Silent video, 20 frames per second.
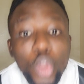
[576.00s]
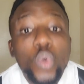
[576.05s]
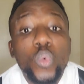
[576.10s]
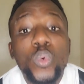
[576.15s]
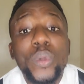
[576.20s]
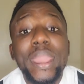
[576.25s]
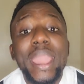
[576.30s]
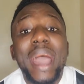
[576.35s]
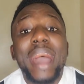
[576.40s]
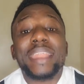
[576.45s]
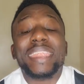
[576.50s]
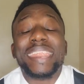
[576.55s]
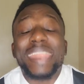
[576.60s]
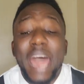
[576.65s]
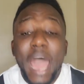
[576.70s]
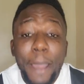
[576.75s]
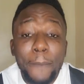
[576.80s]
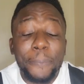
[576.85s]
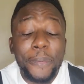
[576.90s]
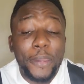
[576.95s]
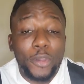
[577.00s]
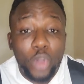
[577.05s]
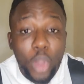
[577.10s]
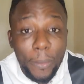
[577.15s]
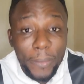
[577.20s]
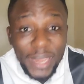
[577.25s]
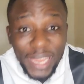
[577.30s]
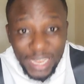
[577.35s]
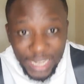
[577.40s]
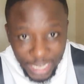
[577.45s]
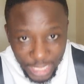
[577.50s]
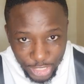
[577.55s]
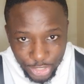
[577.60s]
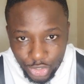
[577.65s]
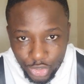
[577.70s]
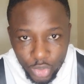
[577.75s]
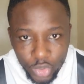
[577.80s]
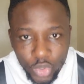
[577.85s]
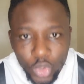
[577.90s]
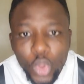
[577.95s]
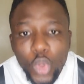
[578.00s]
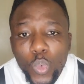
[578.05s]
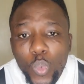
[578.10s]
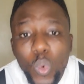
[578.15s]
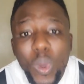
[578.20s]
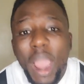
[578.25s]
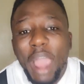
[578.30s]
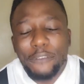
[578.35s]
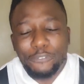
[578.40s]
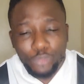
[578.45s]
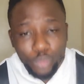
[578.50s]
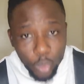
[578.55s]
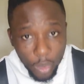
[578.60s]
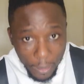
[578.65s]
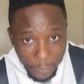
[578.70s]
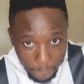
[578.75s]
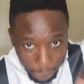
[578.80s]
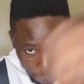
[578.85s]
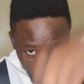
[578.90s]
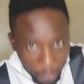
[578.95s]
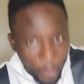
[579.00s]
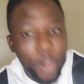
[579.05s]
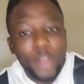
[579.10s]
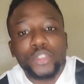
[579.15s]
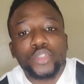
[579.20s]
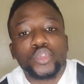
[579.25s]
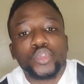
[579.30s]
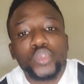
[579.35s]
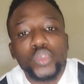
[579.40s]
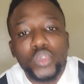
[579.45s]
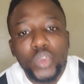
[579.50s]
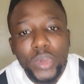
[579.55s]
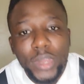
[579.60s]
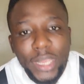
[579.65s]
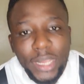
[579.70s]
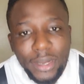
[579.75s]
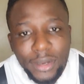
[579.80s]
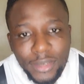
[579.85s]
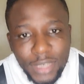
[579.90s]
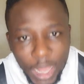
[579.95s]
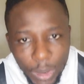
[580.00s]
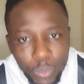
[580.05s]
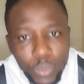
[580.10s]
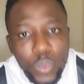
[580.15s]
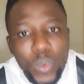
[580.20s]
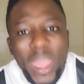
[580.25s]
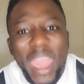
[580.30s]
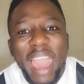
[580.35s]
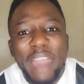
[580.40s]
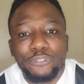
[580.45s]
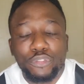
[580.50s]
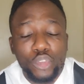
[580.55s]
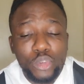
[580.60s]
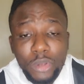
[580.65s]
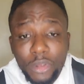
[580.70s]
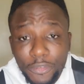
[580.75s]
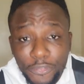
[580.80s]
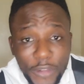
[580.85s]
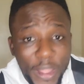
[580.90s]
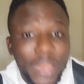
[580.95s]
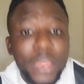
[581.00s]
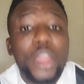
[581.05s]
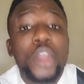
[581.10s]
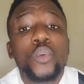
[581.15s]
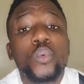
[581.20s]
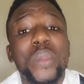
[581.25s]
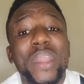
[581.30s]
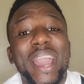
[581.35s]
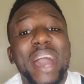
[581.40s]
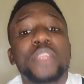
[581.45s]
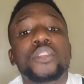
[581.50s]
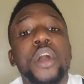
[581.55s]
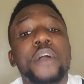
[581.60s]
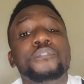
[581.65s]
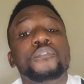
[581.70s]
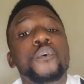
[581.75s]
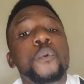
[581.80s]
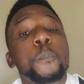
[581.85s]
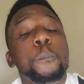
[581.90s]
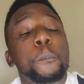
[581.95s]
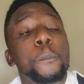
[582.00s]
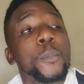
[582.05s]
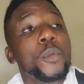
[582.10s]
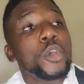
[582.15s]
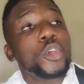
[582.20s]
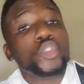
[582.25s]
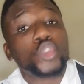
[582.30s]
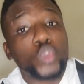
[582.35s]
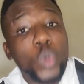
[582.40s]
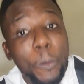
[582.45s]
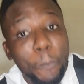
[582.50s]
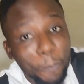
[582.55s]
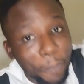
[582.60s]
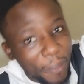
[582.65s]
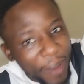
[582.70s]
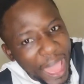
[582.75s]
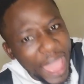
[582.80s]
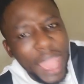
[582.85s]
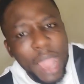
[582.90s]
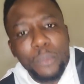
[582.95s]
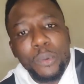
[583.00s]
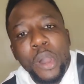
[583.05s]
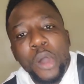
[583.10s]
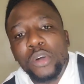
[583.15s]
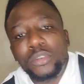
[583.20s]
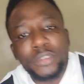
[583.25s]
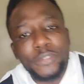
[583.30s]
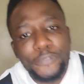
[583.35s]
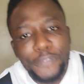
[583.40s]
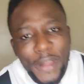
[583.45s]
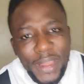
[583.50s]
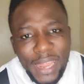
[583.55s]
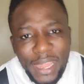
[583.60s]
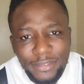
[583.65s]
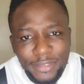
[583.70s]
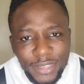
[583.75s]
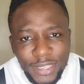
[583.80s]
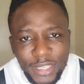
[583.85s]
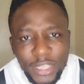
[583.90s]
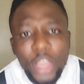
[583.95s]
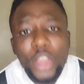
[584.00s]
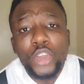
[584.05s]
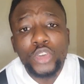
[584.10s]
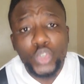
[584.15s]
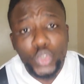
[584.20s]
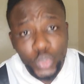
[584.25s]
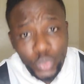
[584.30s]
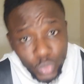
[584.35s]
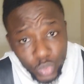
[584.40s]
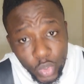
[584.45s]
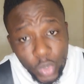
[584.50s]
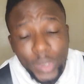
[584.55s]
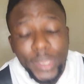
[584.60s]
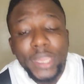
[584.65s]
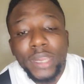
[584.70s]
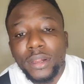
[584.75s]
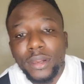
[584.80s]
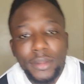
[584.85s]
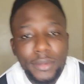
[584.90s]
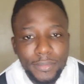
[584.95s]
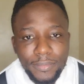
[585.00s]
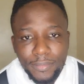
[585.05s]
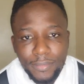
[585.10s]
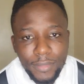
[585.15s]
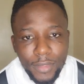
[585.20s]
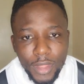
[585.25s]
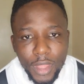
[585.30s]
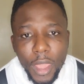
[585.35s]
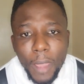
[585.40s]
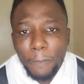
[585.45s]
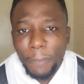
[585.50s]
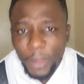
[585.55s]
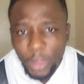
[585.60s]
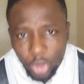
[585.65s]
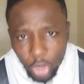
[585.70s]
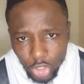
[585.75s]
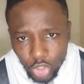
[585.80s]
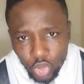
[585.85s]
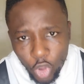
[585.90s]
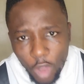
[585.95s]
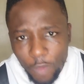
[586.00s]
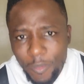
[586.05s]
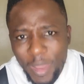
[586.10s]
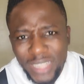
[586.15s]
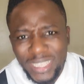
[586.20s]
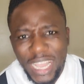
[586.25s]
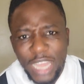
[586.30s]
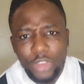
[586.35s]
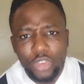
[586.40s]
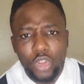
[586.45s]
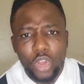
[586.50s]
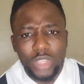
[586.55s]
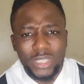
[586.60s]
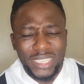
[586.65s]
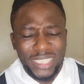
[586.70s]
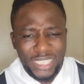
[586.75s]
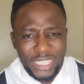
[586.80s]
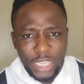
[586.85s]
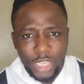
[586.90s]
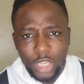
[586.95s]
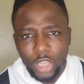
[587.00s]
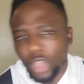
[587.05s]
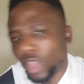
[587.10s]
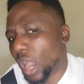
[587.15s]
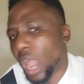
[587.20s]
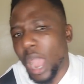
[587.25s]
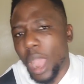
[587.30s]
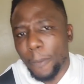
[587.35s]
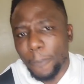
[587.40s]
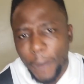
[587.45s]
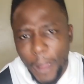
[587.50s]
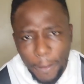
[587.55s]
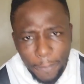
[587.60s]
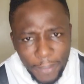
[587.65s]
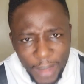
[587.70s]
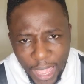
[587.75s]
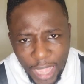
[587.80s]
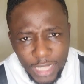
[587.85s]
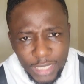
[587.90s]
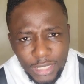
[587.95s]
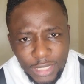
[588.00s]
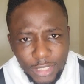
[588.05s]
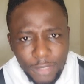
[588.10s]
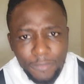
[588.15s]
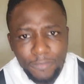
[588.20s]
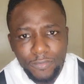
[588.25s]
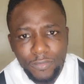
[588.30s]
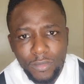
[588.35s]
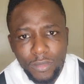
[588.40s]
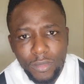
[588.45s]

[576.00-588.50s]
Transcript: We are now becoming a nation who have to import crude oil that we have to refine. We cannot even supply our own refineries crude oil because government cannot secure our pipelines.